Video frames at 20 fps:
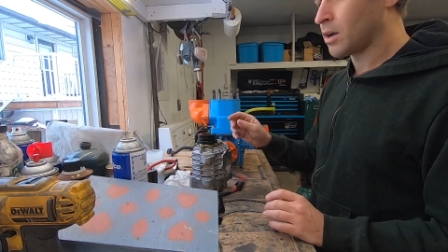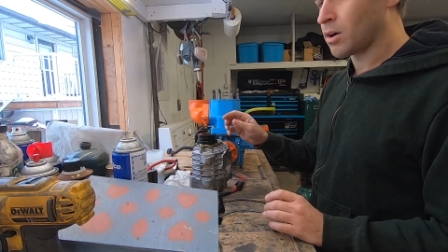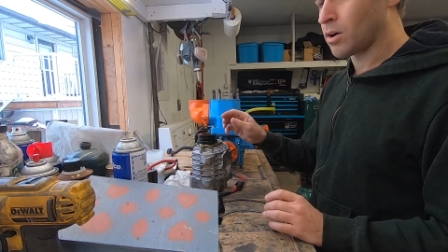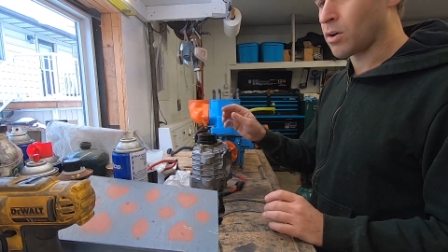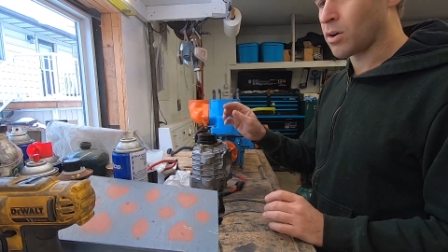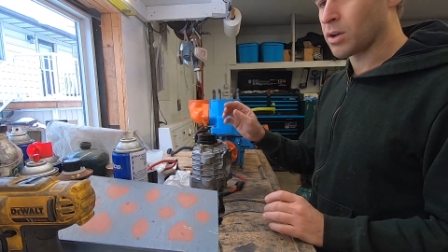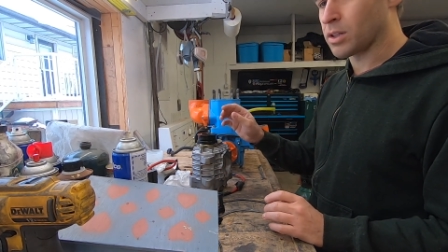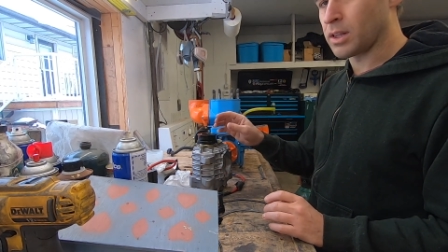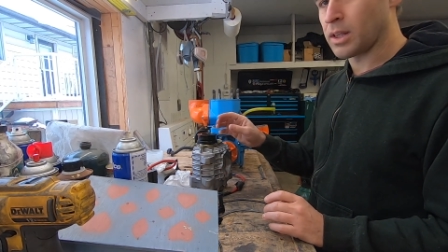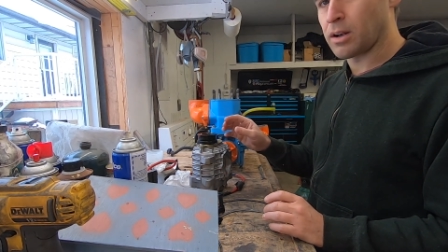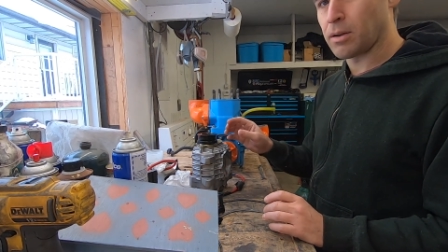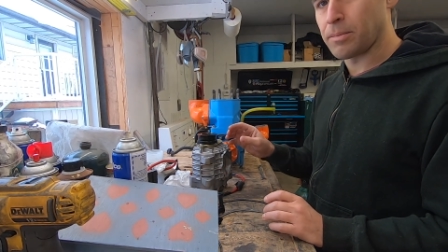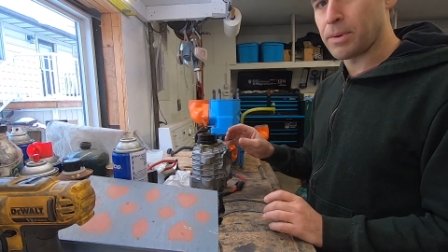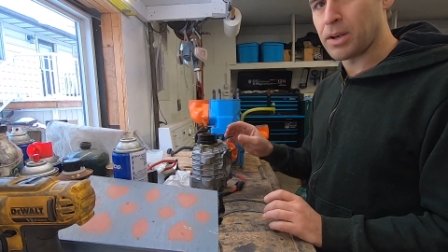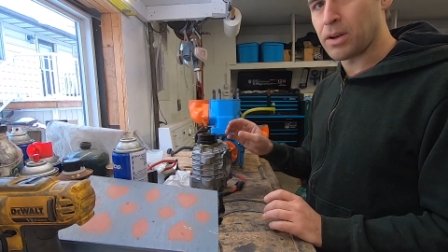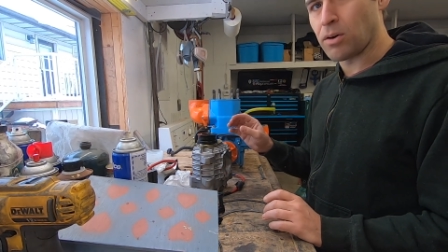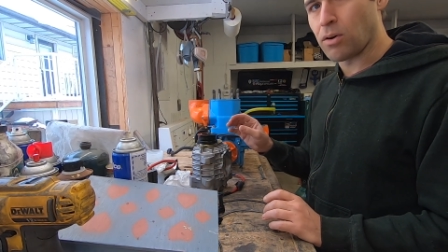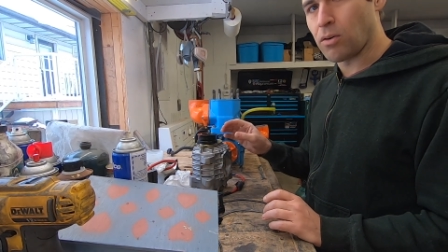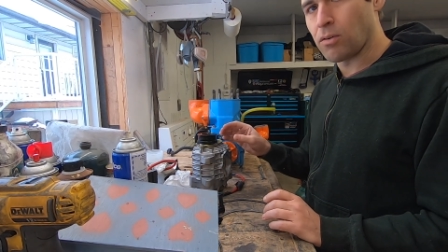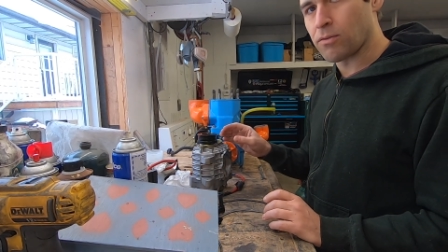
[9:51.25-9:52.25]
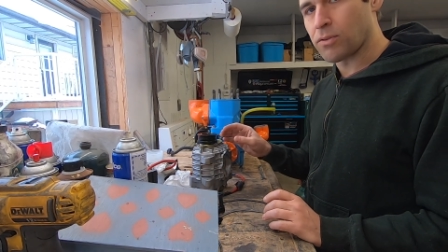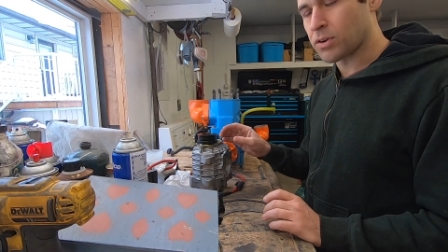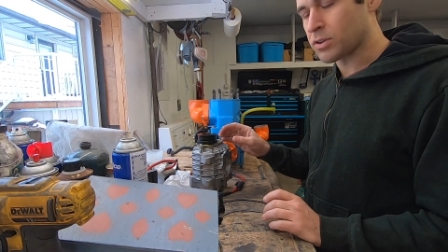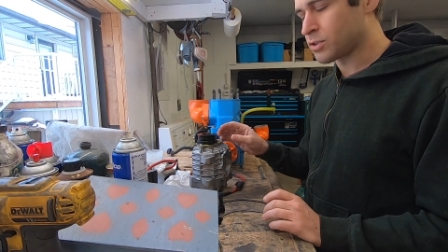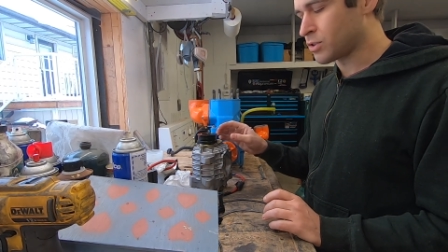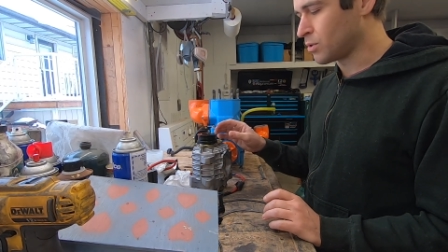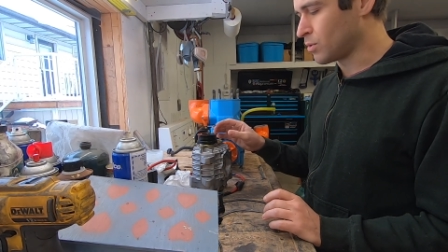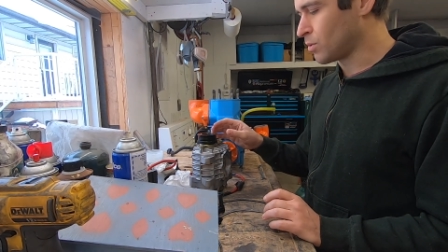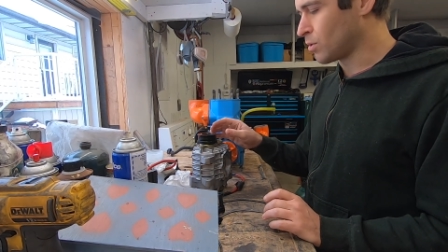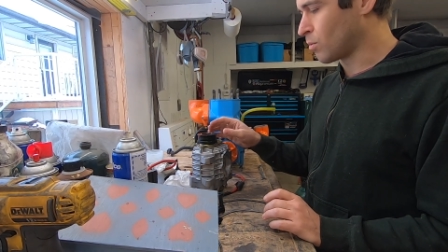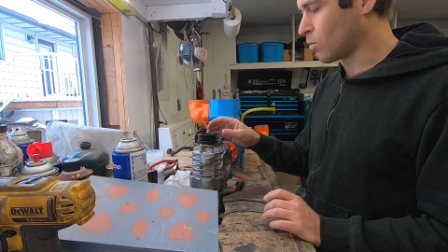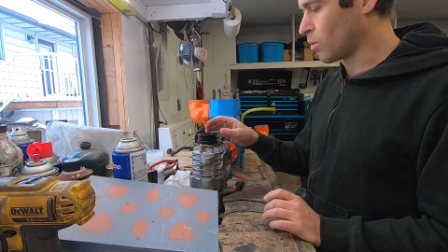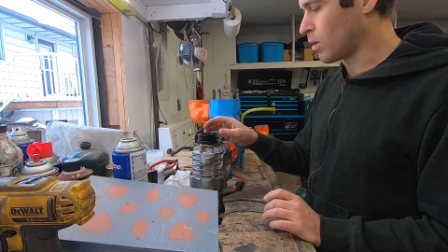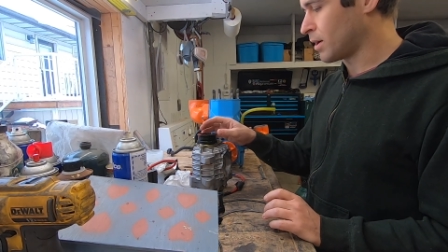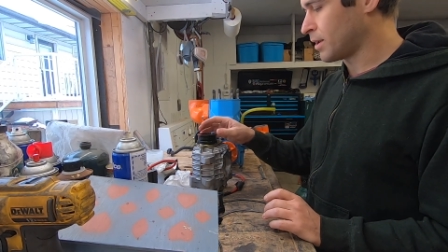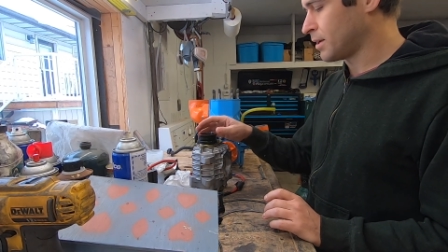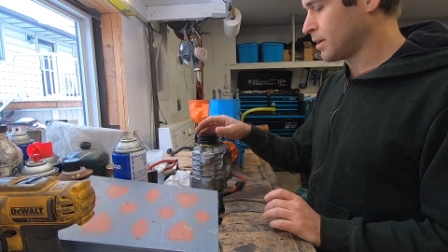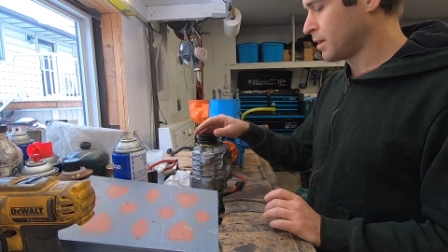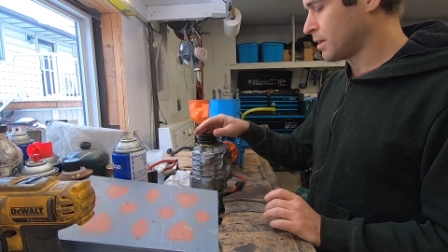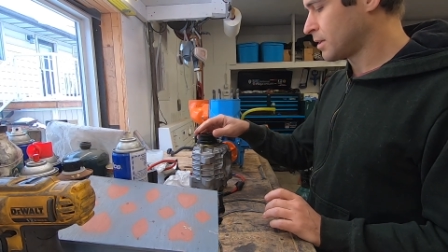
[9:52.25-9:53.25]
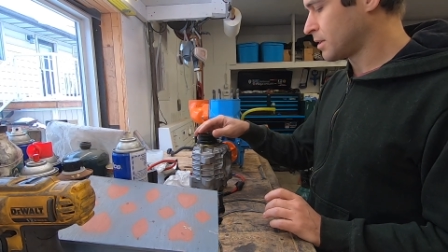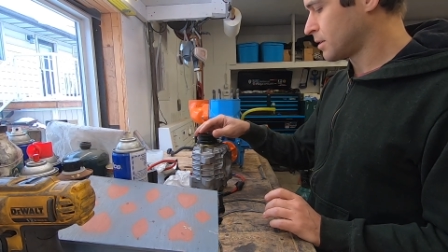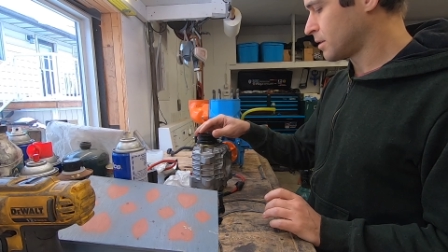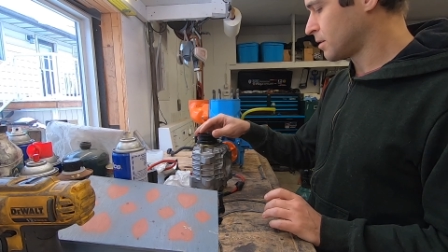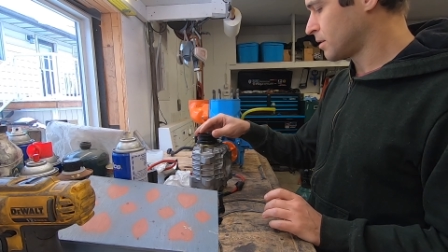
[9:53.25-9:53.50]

or a little bit over two to one,